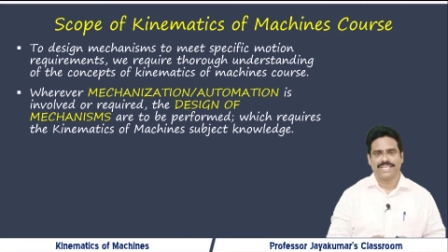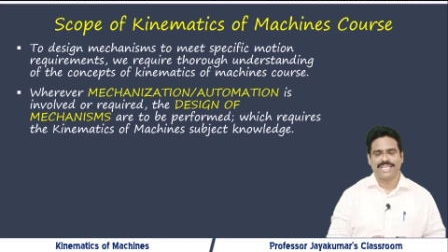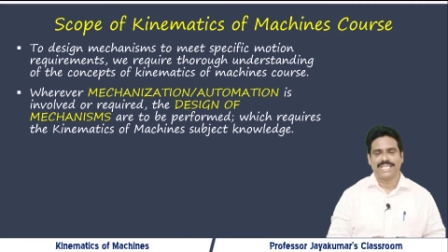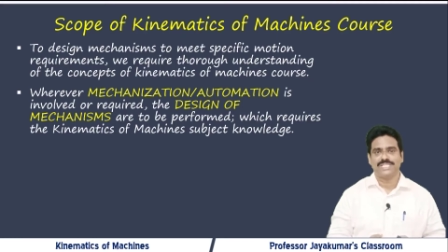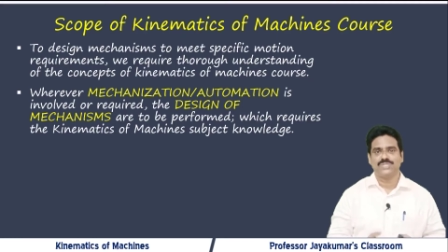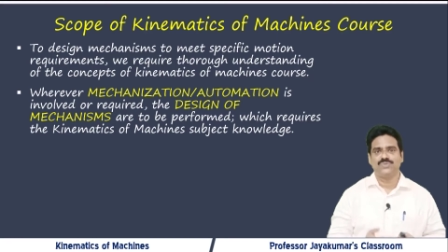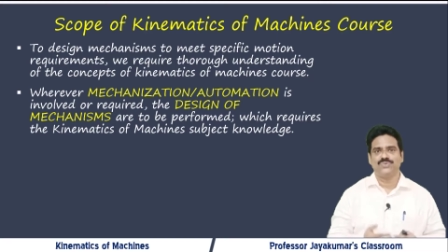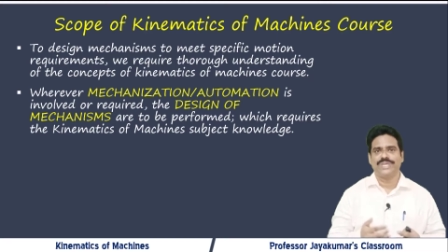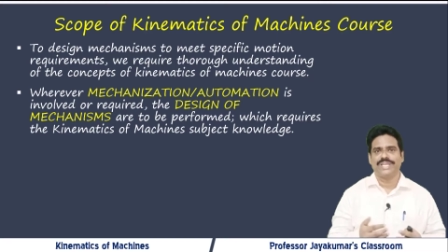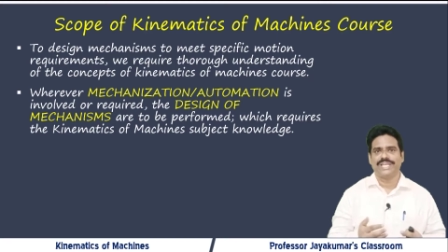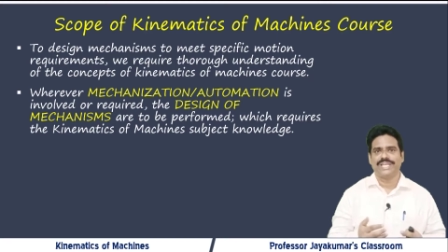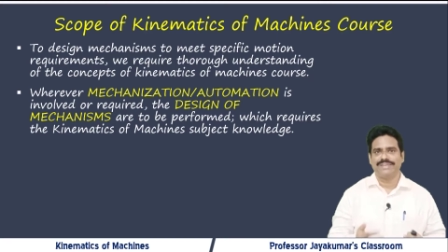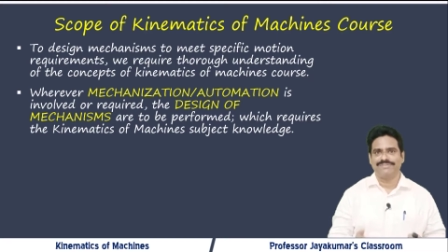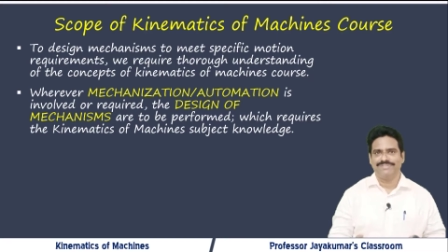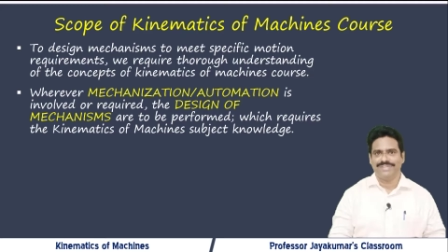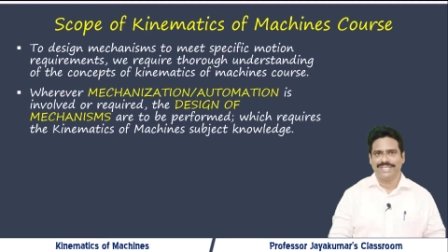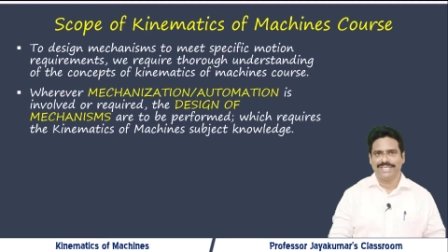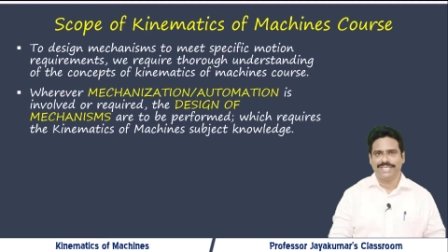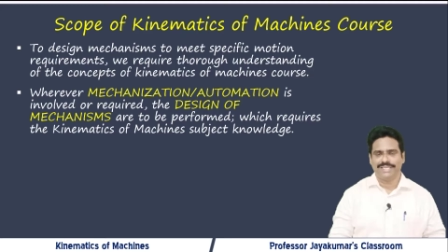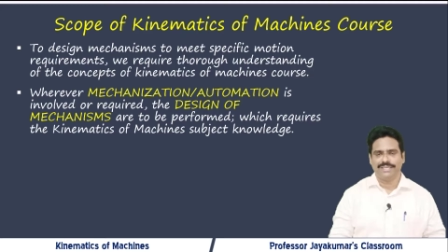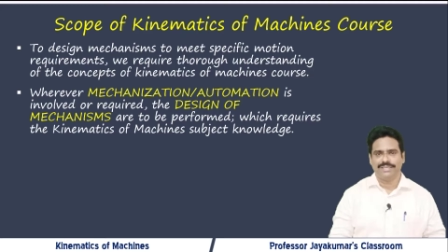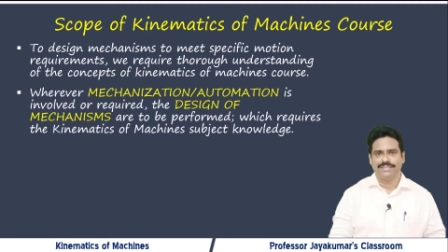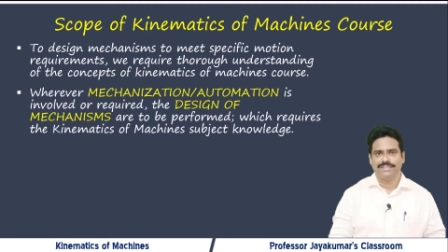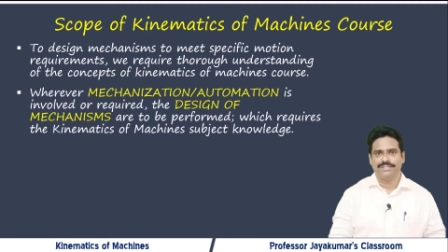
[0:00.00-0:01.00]
As we are
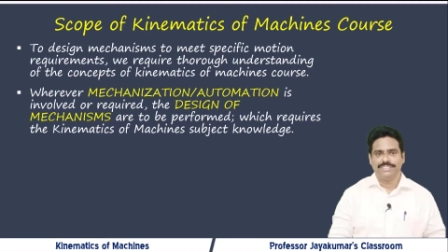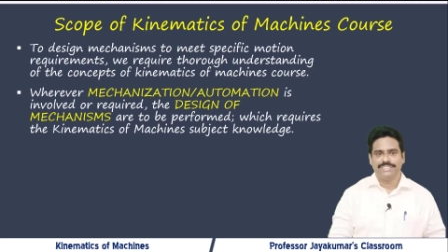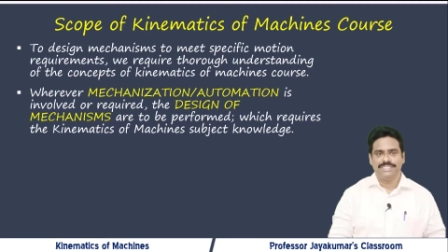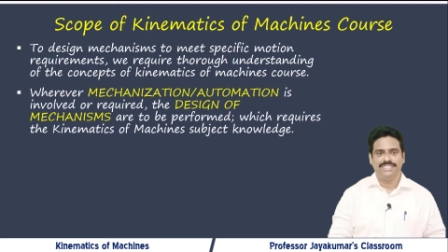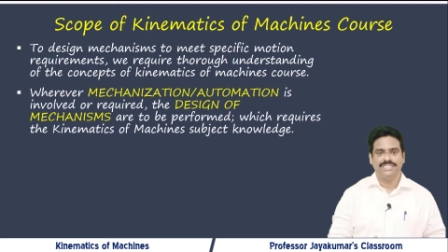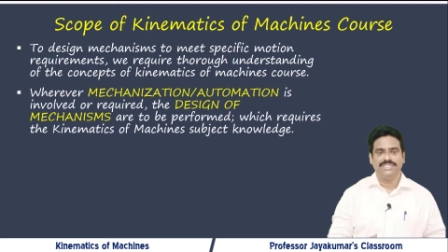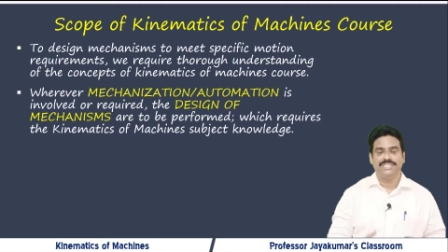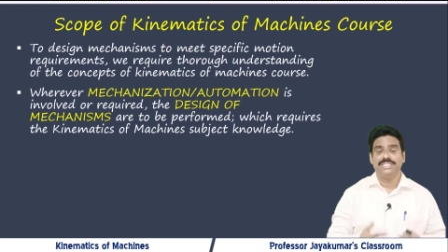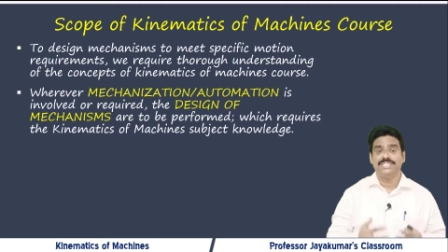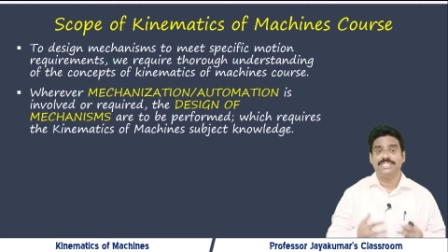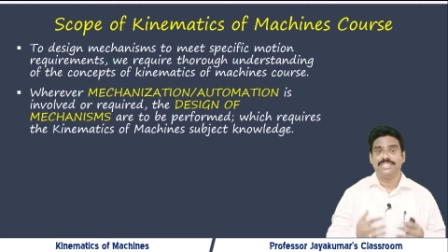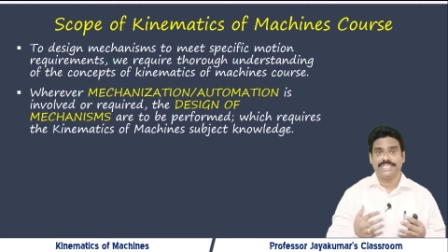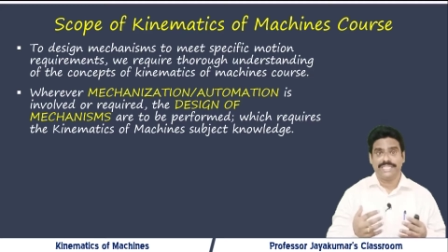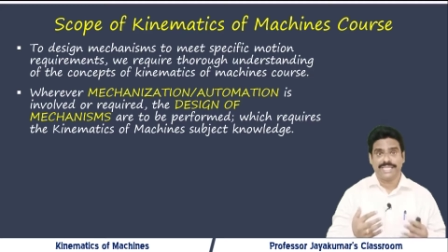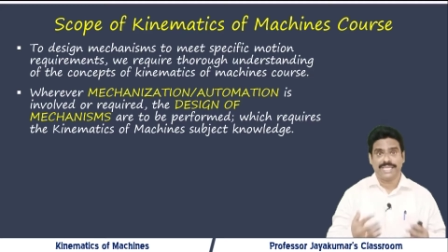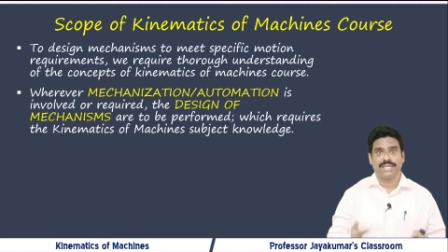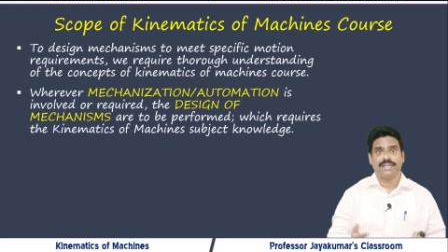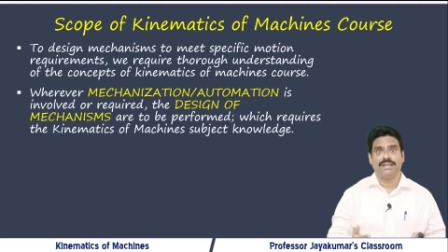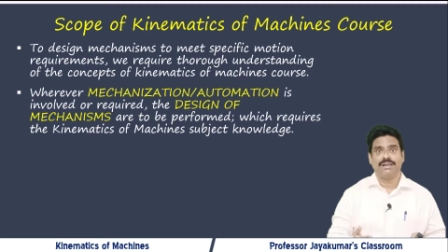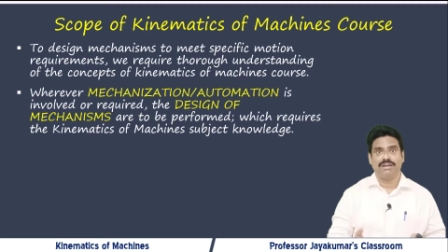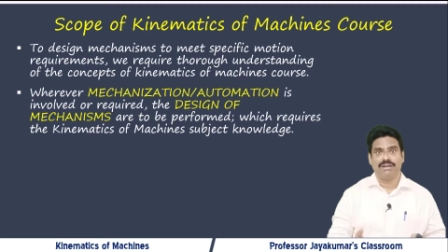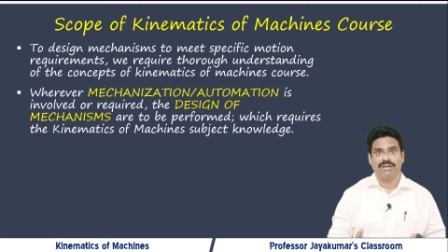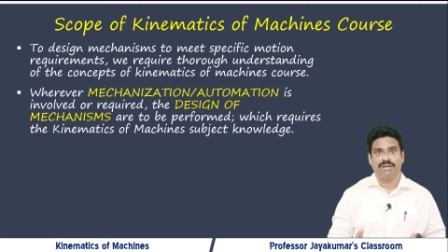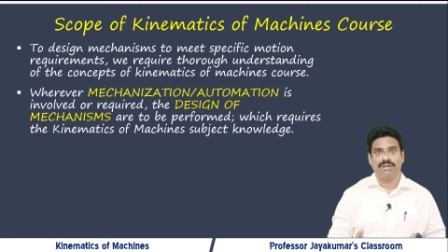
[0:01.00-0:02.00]
aware, in this
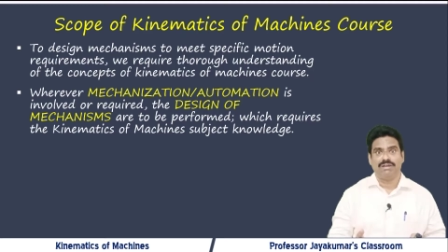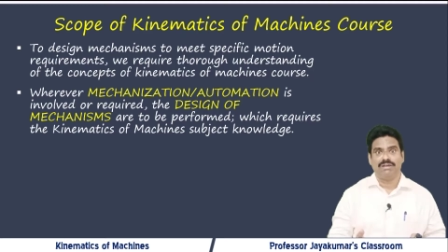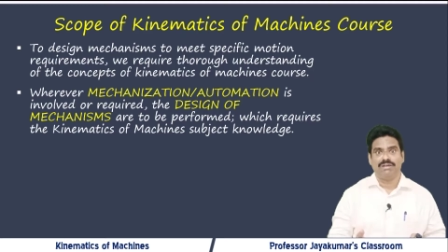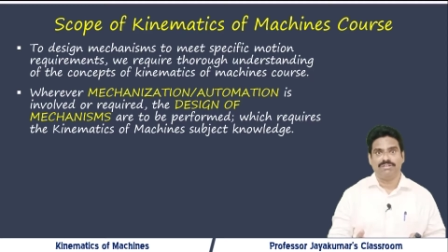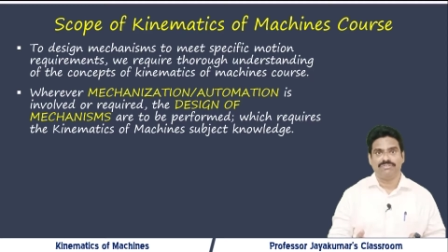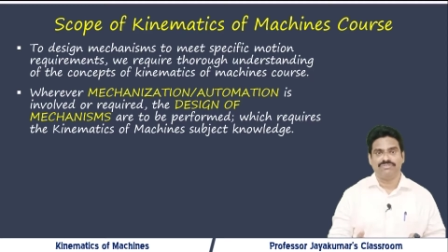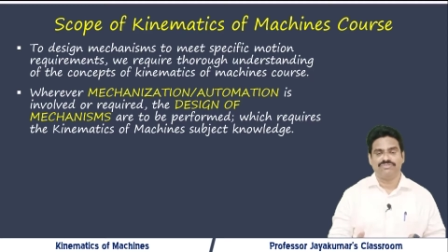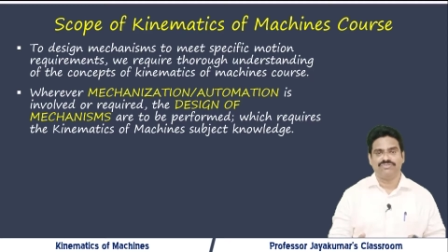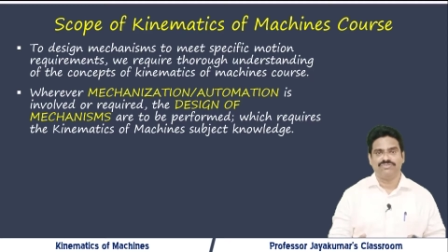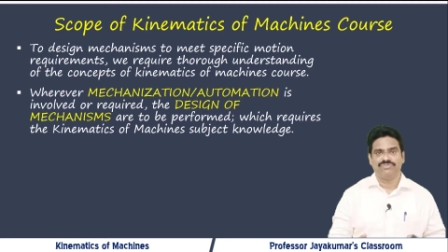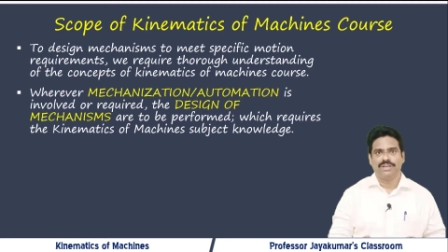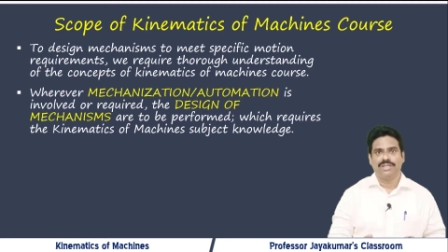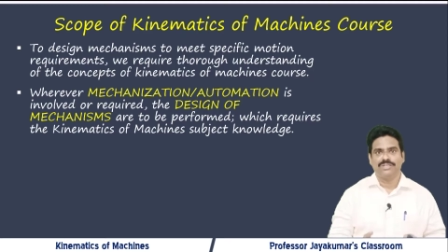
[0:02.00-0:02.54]
era of